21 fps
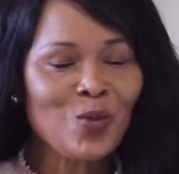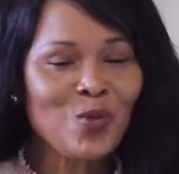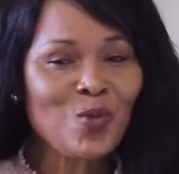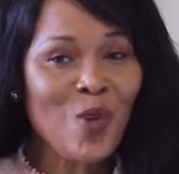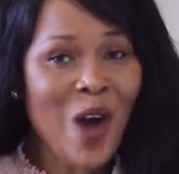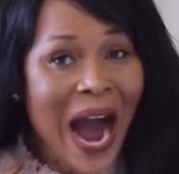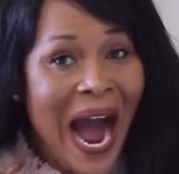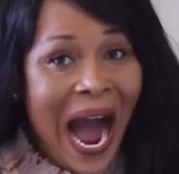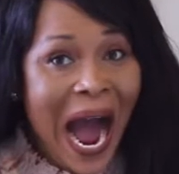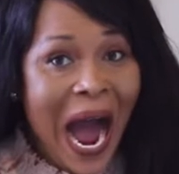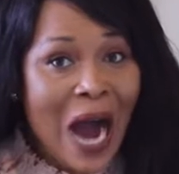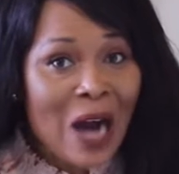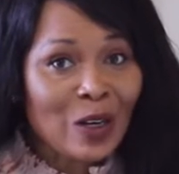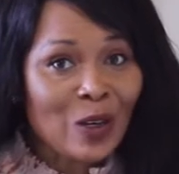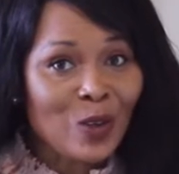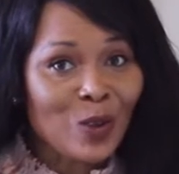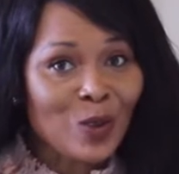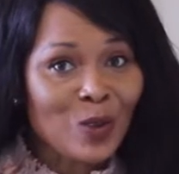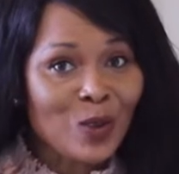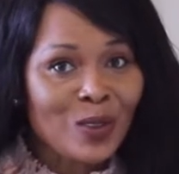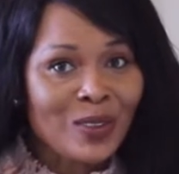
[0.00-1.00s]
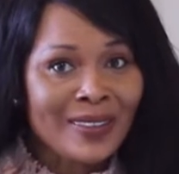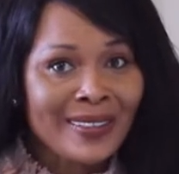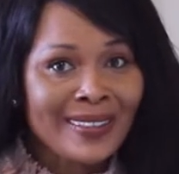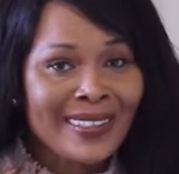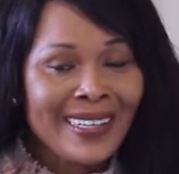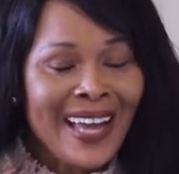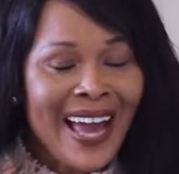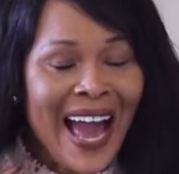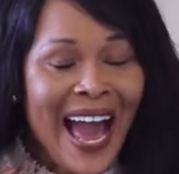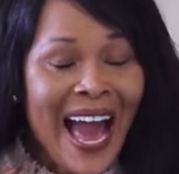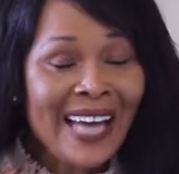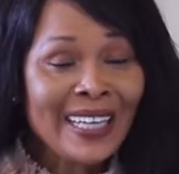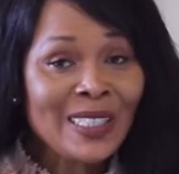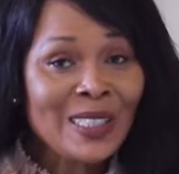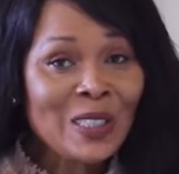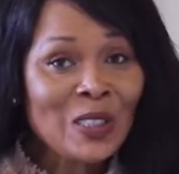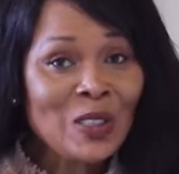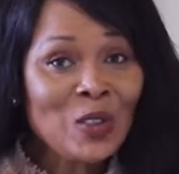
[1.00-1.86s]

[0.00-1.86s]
Wow. As